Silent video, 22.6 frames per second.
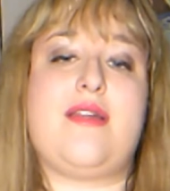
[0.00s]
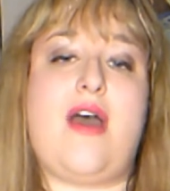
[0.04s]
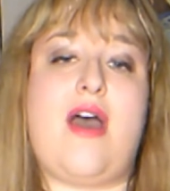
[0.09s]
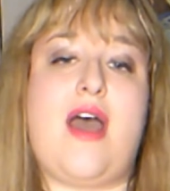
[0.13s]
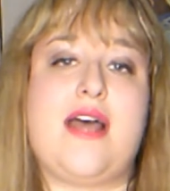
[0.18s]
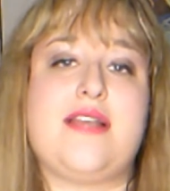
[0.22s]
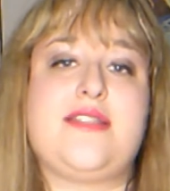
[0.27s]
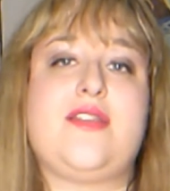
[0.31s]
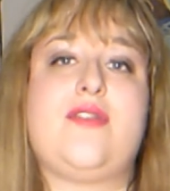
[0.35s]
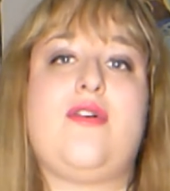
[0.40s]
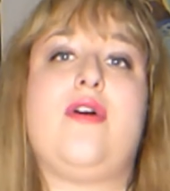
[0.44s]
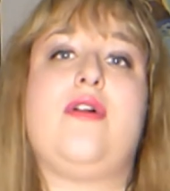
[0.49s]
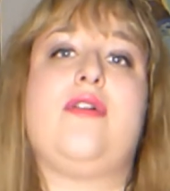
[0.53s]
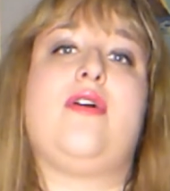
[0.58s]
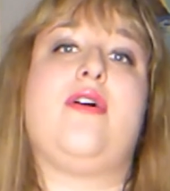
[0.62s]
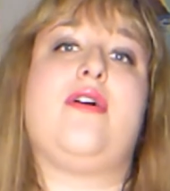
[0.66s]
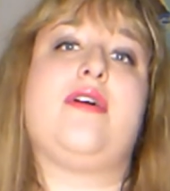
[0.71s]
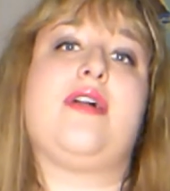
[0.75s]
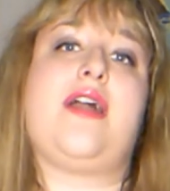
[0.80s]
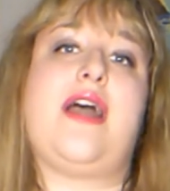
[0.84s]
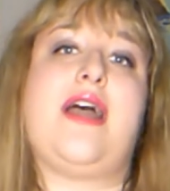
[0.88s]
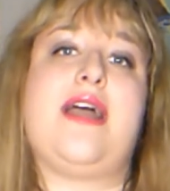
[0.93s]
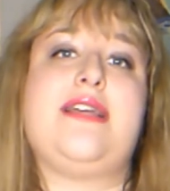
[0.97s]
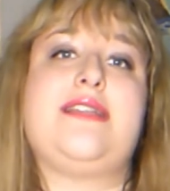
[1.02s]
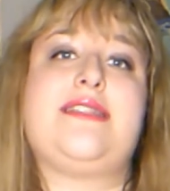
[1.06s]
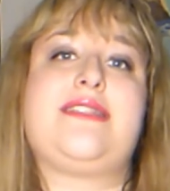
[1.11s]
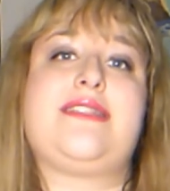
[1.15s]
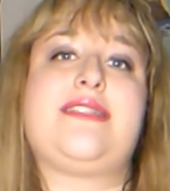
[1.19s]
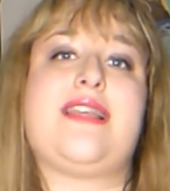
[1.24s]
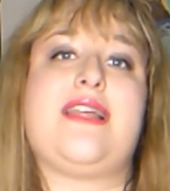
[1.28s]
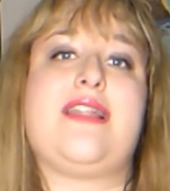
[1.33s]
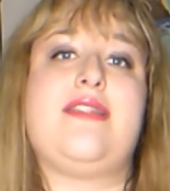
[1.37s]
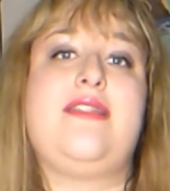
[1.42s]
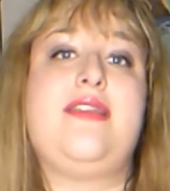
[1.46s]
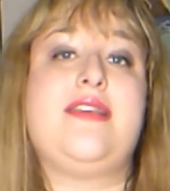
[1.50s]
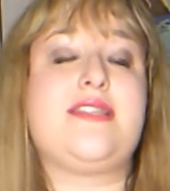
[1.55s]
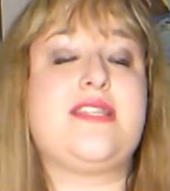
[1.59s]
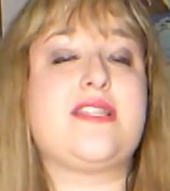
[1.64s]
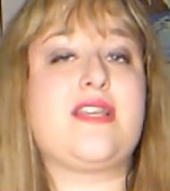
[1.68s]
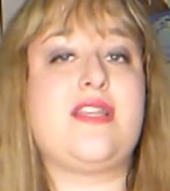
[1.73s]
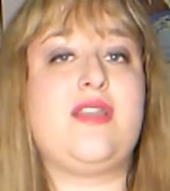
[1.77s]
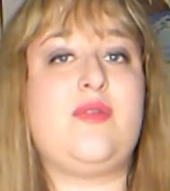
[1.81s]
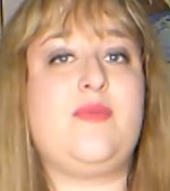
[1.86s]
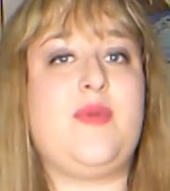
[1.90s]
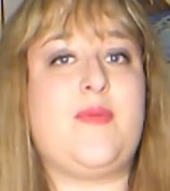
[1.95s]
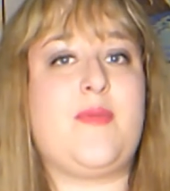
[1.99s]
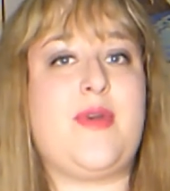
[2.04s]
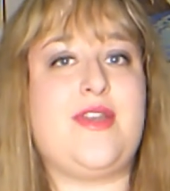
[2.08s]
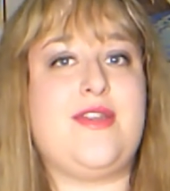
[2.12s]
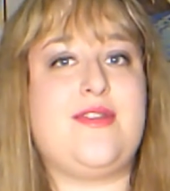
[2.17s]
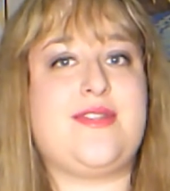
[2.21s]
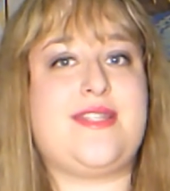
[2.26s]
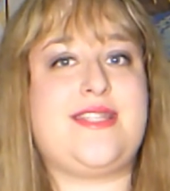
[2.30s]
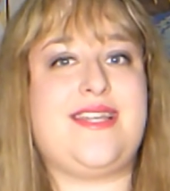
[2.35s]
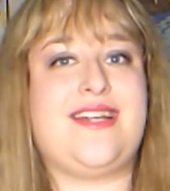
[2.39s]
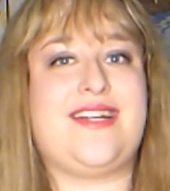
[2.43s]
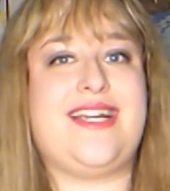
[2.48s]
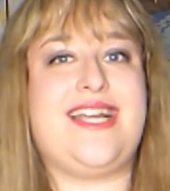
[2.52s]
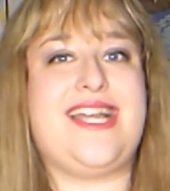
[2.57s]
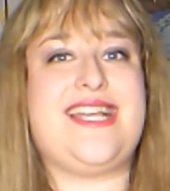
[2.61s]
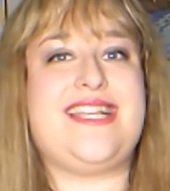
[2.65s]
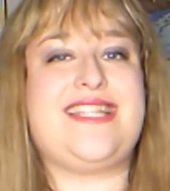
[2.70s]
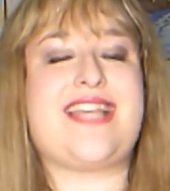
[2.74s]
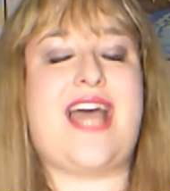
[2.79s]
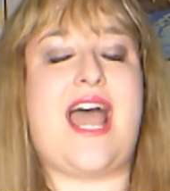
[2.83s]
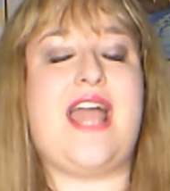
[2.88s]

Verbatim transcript: as an all in all, guys, this is going to be my new series.